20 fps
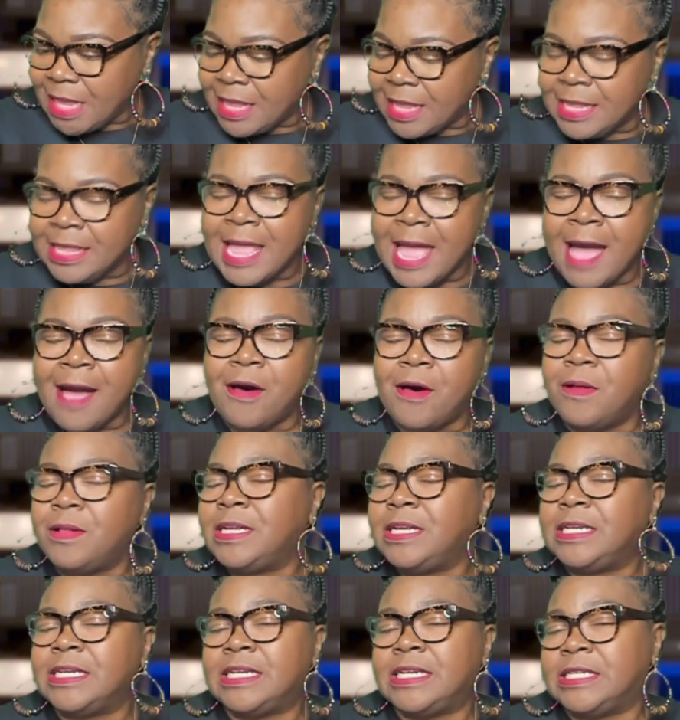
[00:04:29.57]
Not
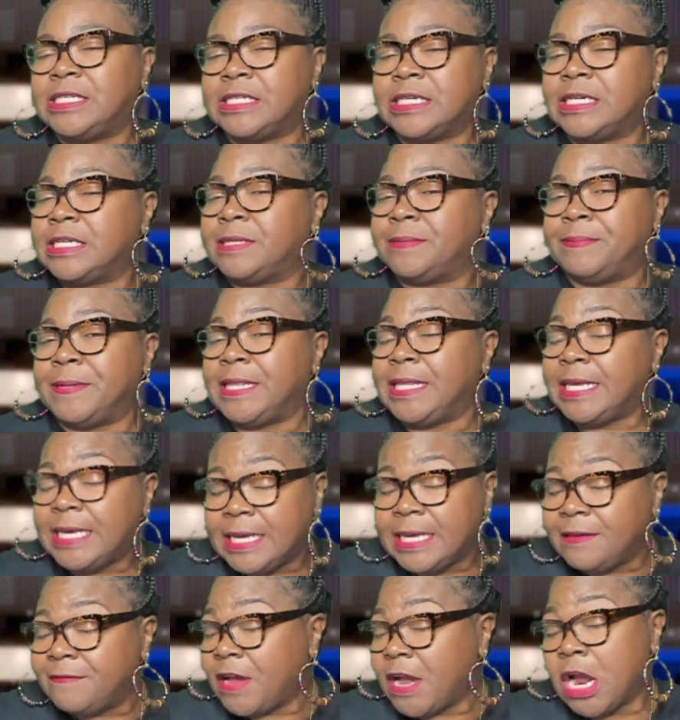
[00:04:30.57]
only did the judge
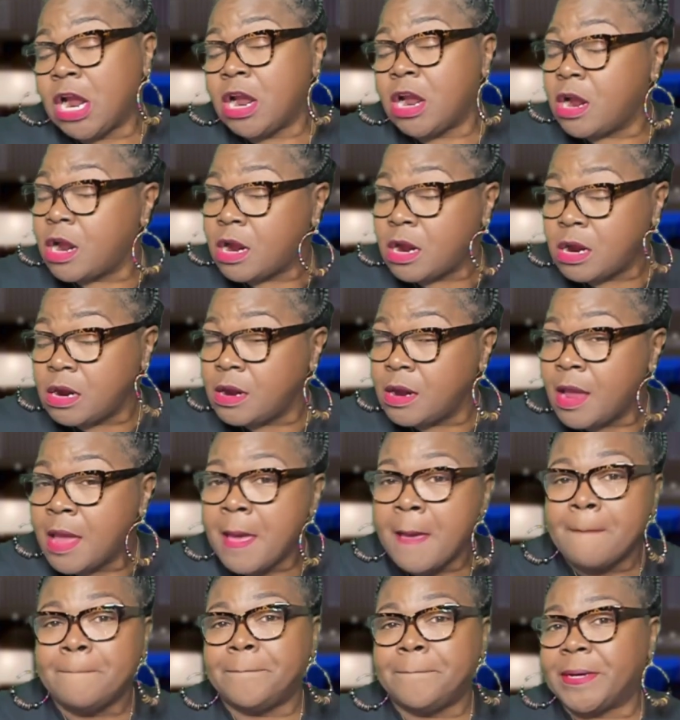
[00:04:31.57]
believe her,
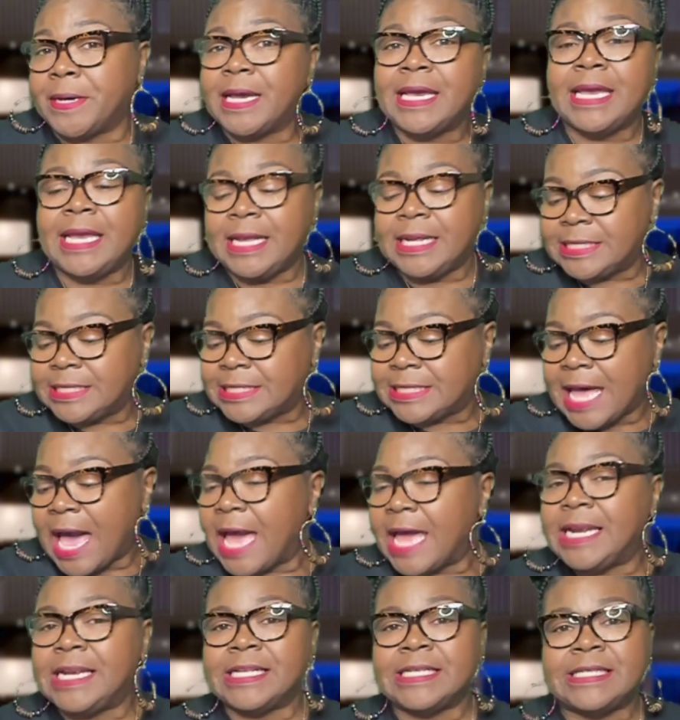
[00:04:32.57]
but he
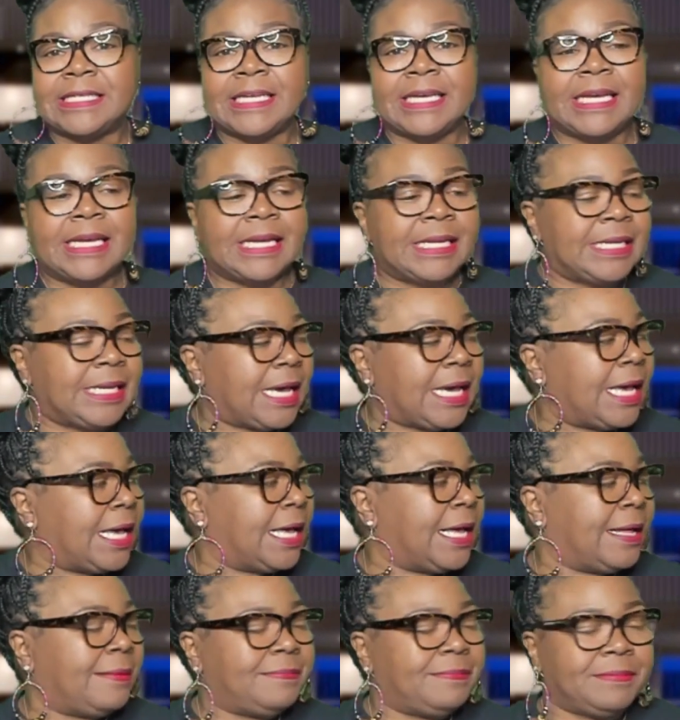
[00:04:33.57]
decided to send
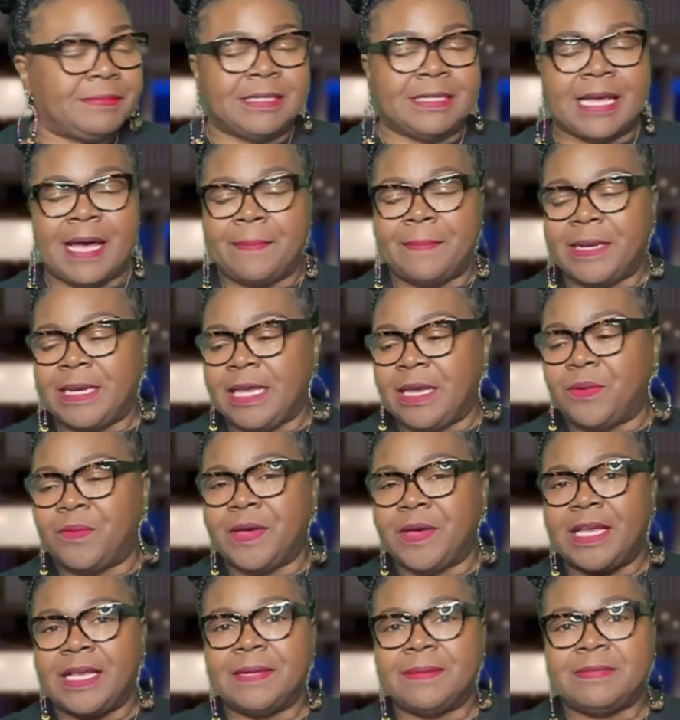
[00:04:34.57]
Dominique
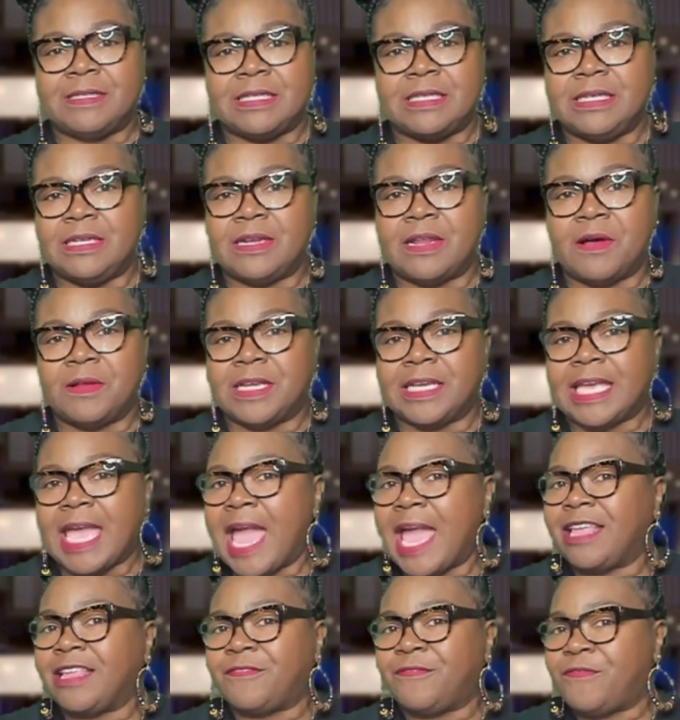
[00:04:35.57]
Williams, the
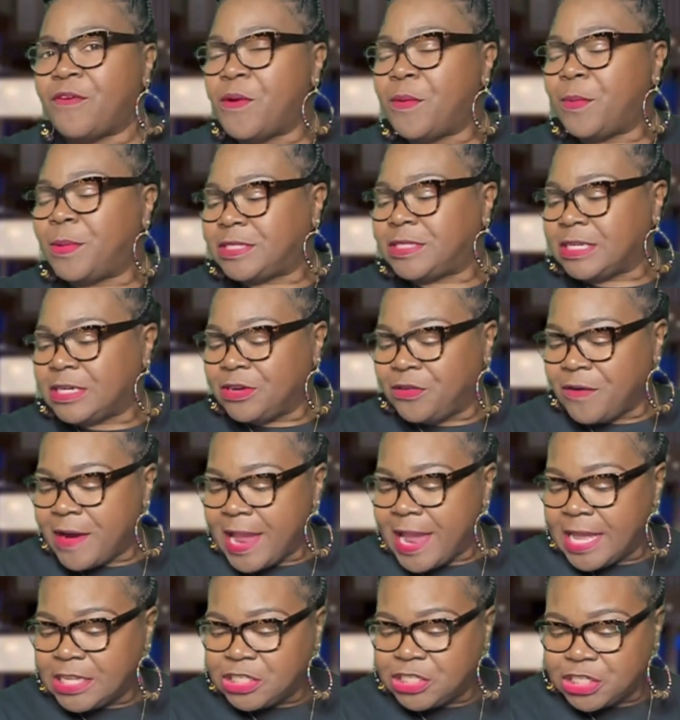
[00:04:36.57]
case forward to the
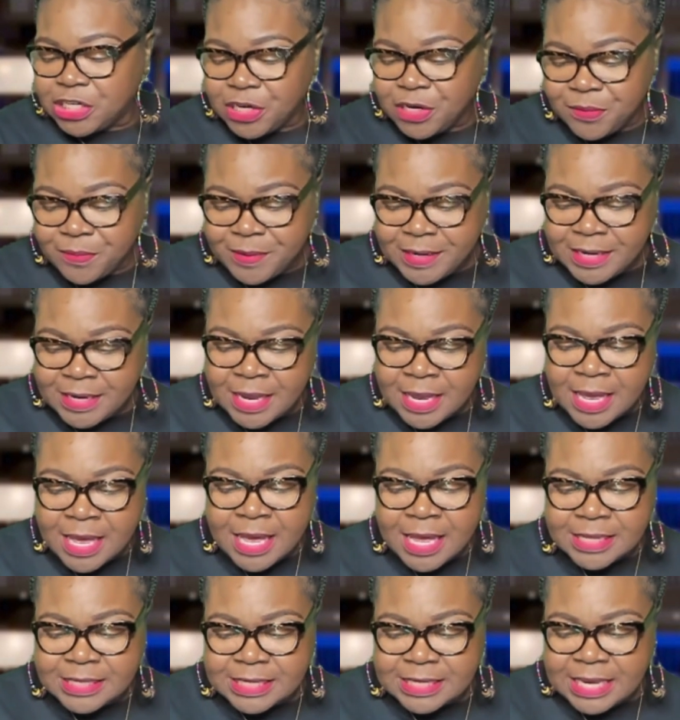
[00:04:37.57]
grand jury
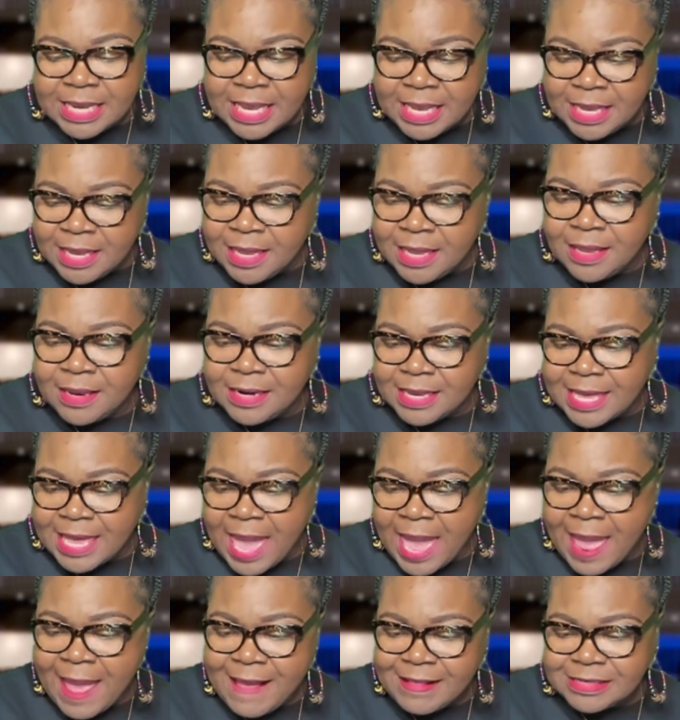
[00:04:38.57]
to hear the
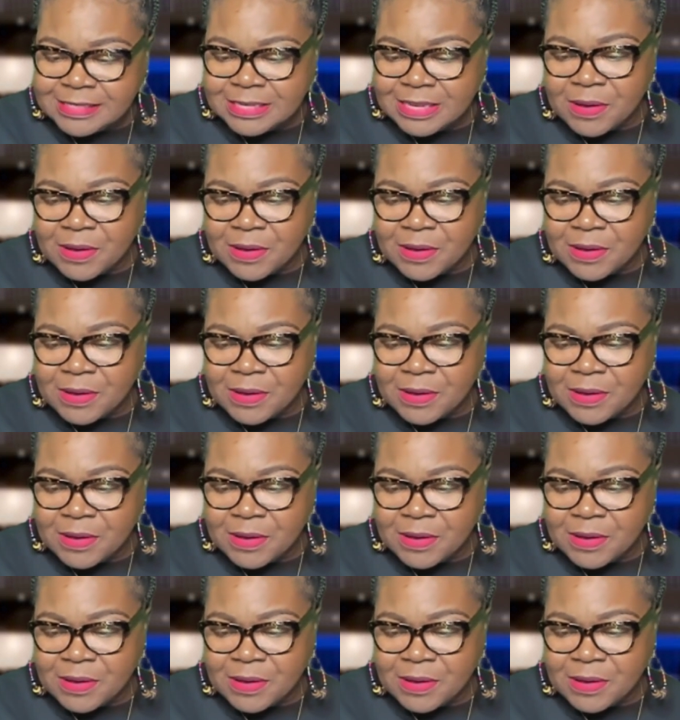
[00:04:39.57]
case.